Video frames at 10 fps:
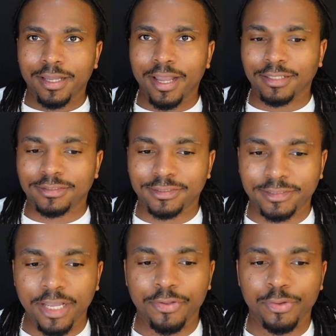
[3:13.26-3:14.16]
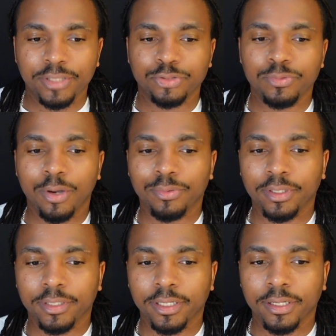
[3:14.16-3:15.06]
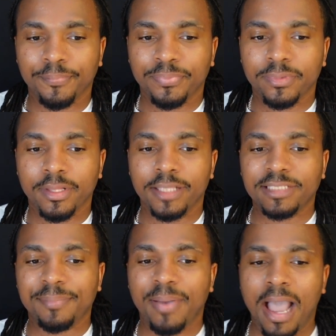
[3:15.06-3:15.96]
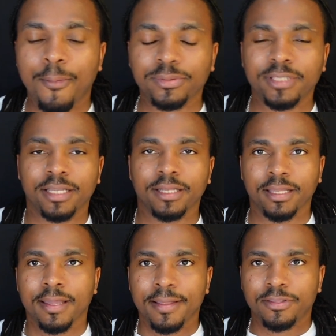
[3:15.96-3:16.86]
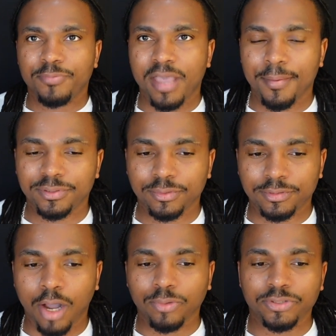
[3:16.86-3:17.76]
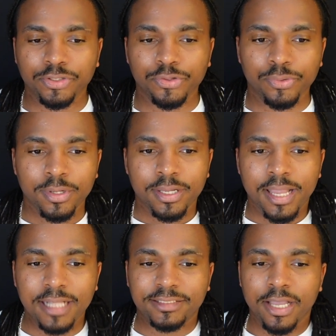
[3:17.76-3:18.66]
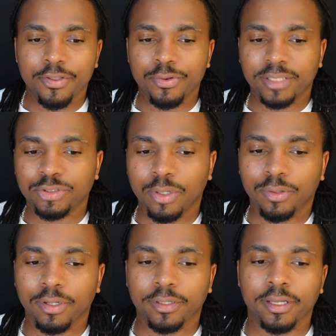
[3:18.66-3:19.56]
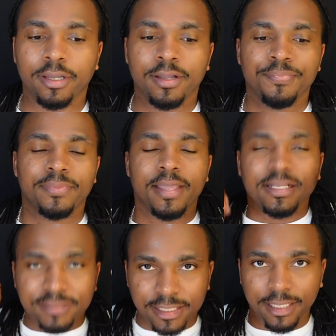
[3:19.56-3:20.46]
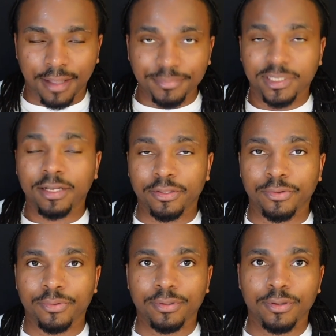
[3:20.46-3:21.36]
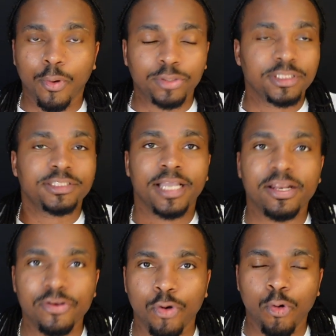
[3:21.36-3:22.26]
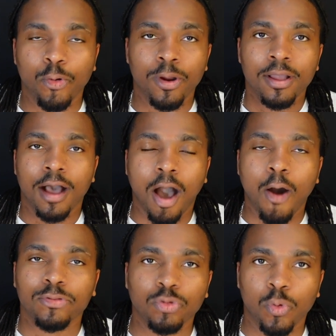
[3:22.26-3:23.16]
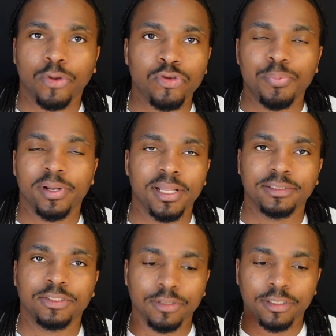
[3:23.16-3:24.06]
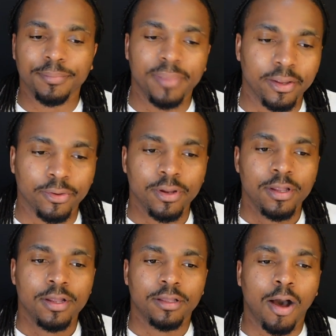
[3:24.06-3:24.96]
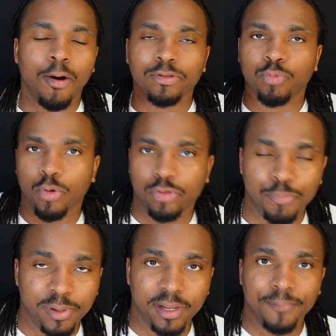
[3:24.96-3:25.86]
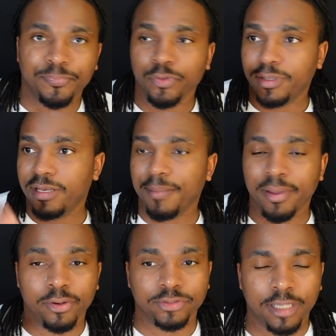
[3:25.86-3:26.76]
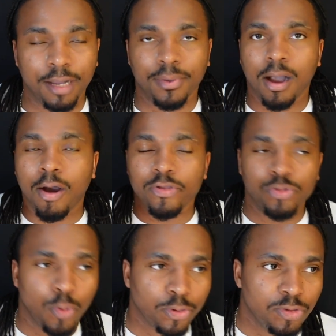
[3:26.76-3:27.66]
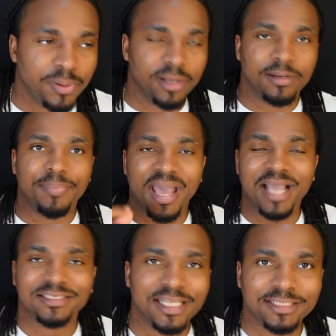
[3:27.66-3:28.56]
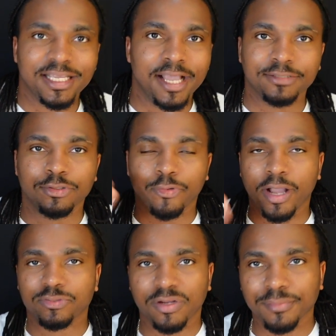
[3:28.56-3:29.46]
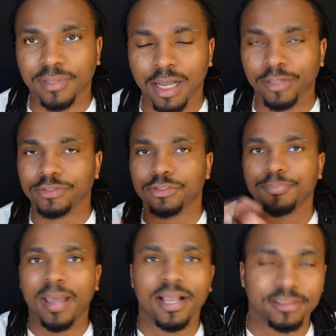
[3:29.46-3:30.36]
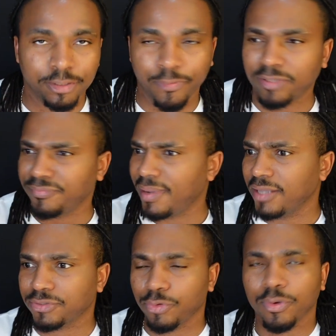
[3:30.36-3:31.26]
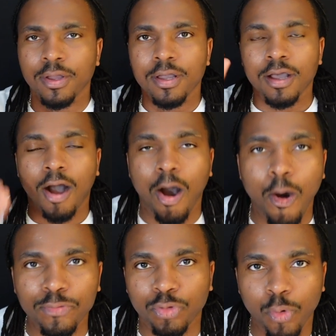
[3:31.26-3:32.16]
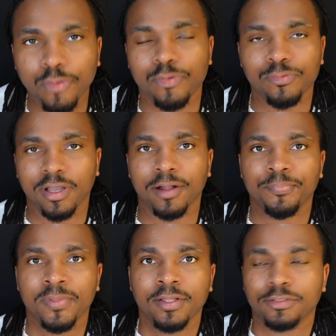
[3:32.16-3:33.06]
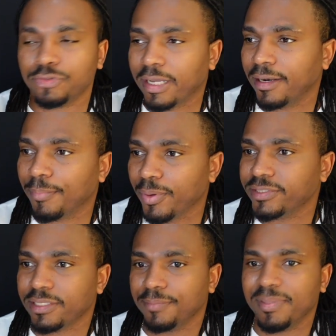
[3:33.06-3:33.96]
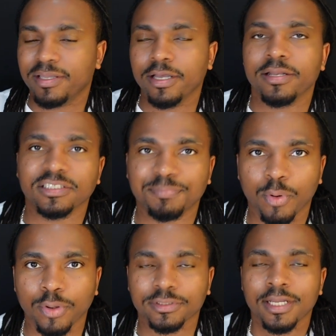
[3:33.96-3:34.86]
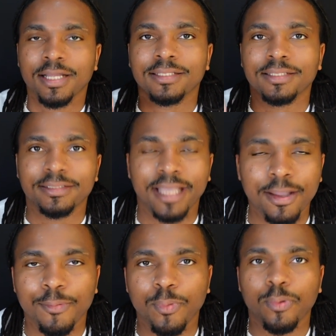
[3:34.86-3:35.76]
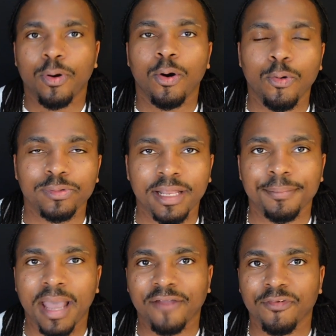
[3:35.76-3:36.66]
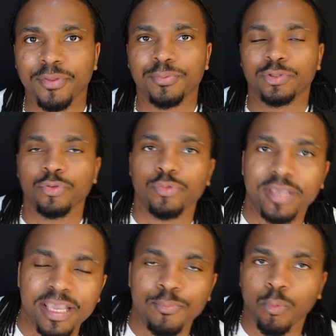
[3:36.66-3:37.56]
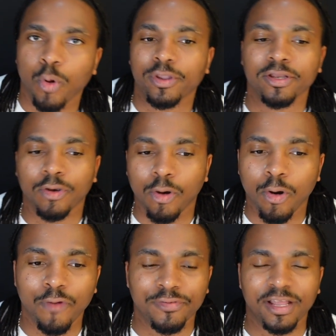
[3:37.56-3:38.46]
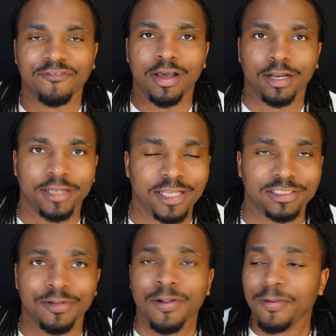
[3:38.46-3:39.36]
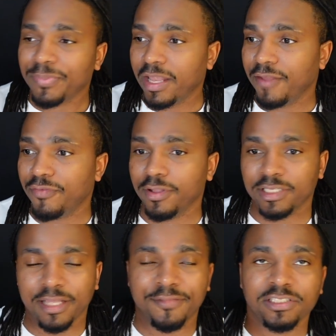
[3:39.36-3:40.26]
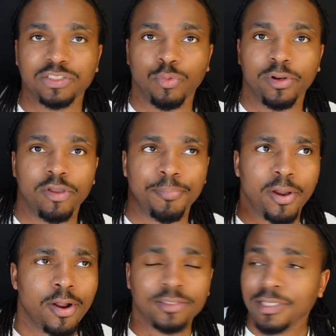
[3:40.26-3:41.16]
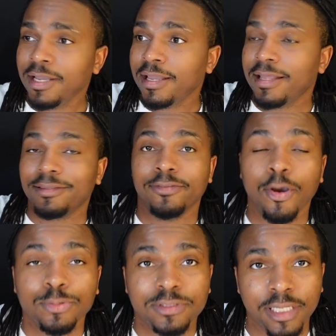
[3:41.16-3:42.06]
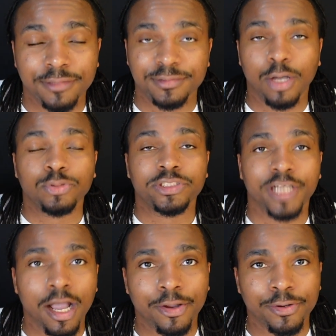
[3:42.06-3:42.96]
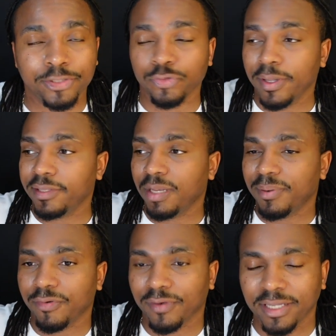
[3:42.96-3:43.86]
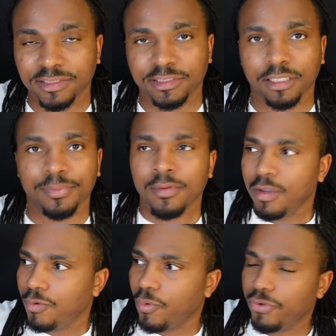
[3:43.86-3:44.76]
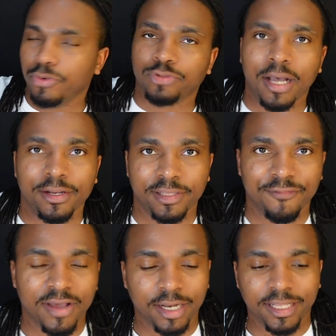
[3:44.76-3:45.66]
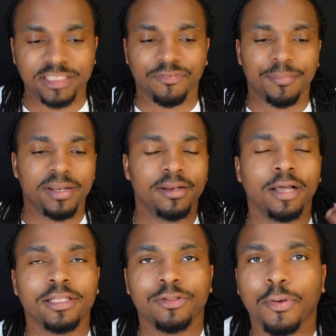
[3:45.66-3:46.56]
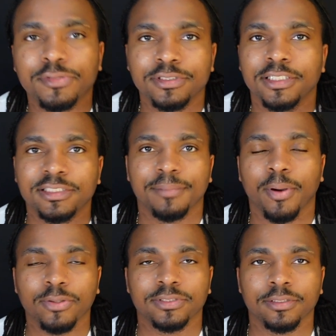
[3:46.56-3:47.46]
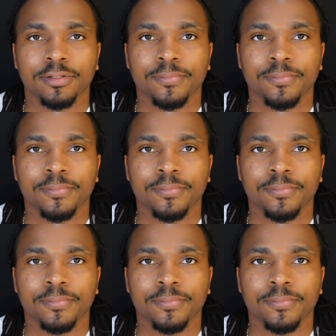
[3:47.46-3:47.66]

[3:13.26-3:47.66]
and tell you that you don't look good. It's a power technique to be able to talk to you and tell you that you don't look good. It's, it's like I'm telling you, or just to ignore all the work you put into looking better all the work you put in to getting a better job, all your work you put in to pass that test, to graduate from college, to, to graduate from high school, all the work you've done to try to appreciate, to be good in sports, they will hold that back from you. So you keep working hard for that validation. And if you if this is one of your parents, no, it's no shocker that you ended up in a relationship where you're trying to get validation from another narcissistic person.